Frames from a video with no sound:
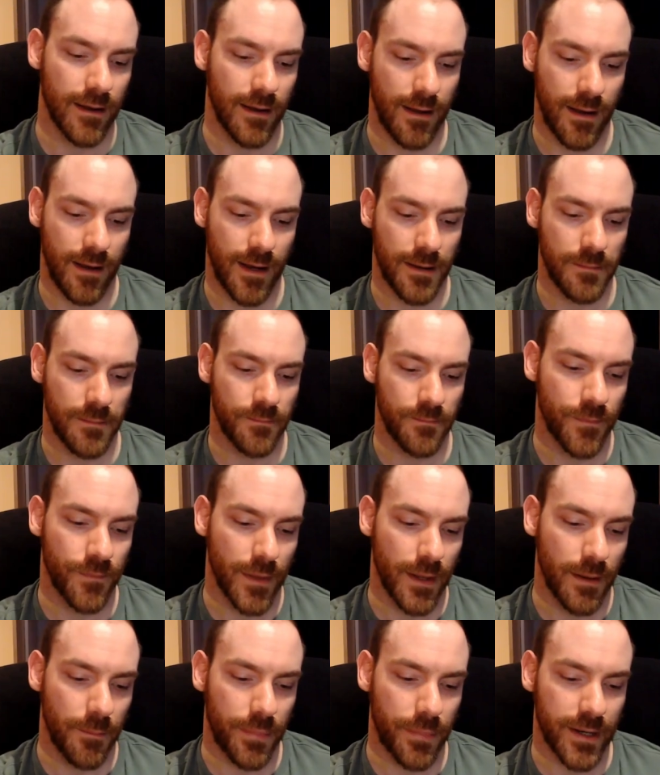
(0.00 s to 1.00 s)
Um,
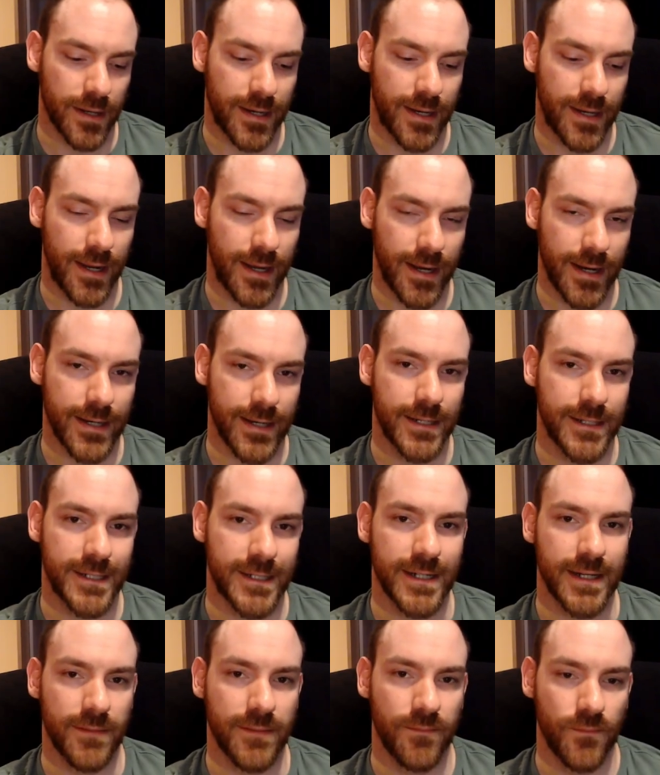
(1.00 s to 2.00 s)
but the king
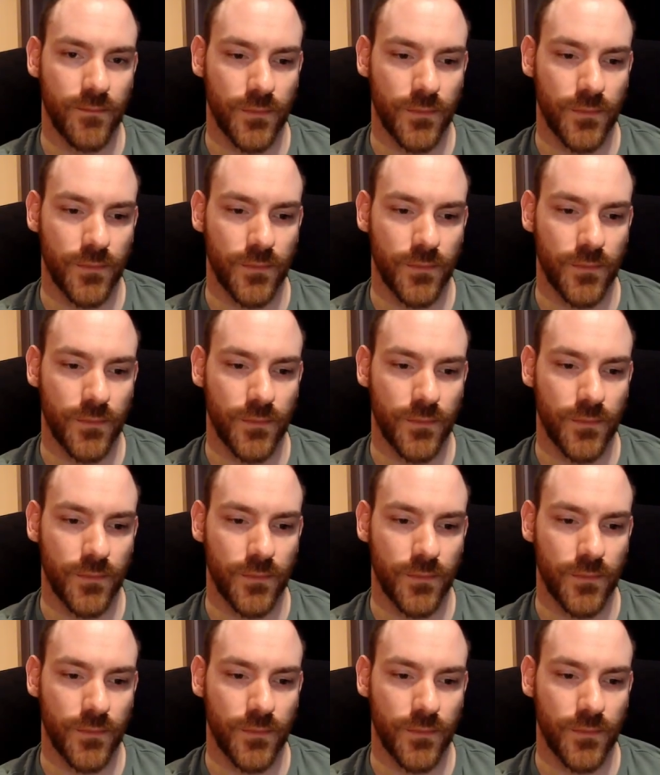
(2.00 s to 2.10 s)
energy